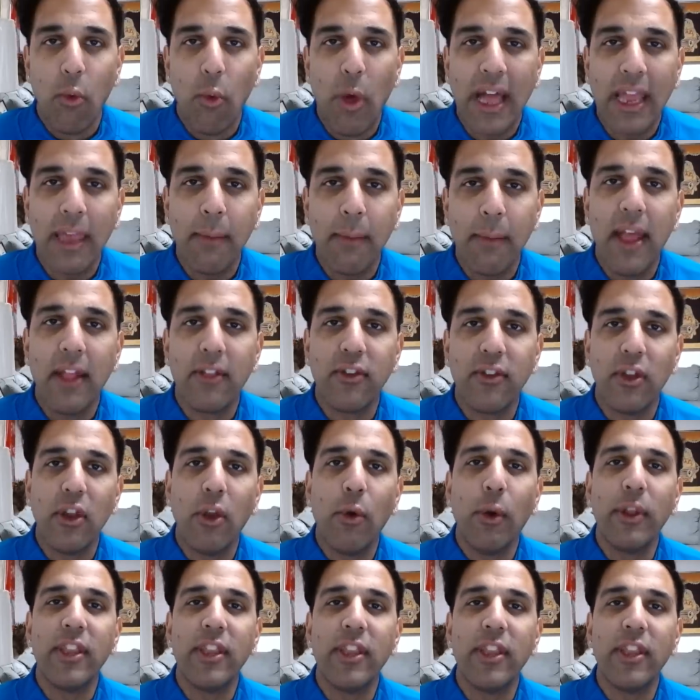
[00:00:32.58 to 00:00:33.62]
Welcome in to a new
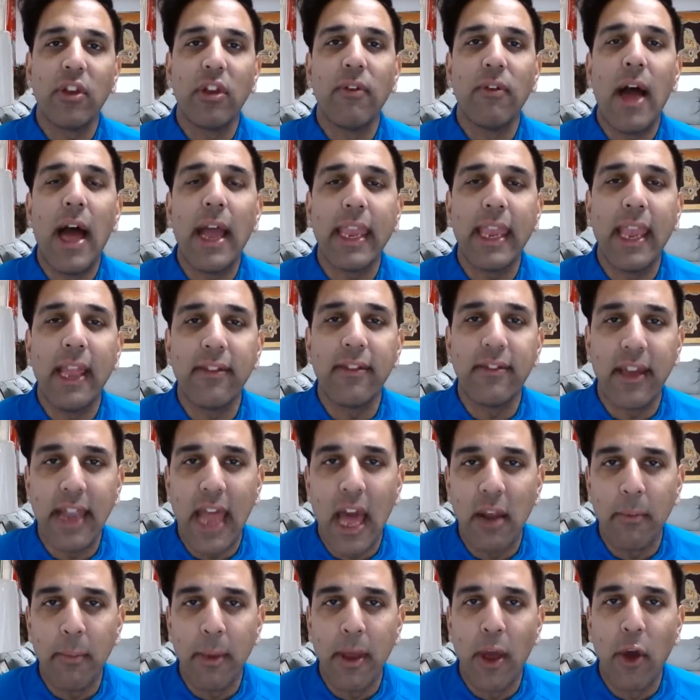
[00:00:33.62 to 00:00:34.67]
edition of Hockey Inside Out.
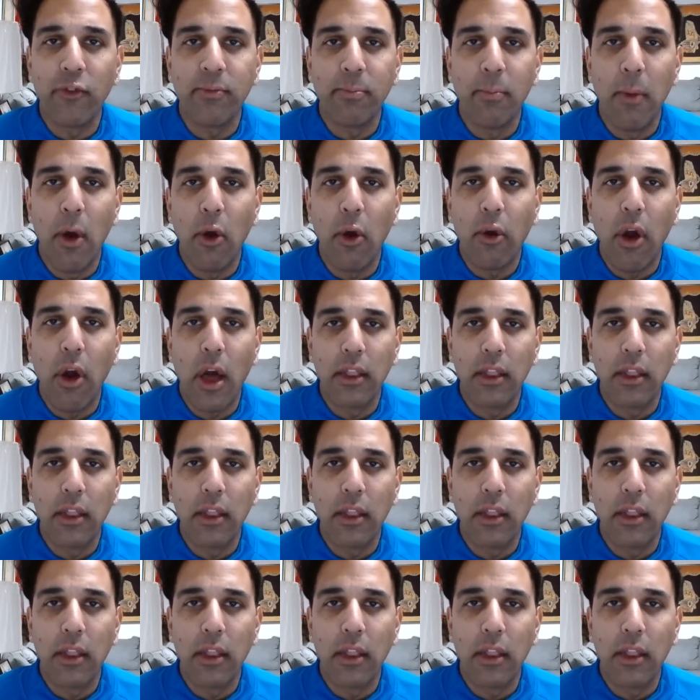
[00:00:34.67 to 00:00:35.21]
I'm your host, Moe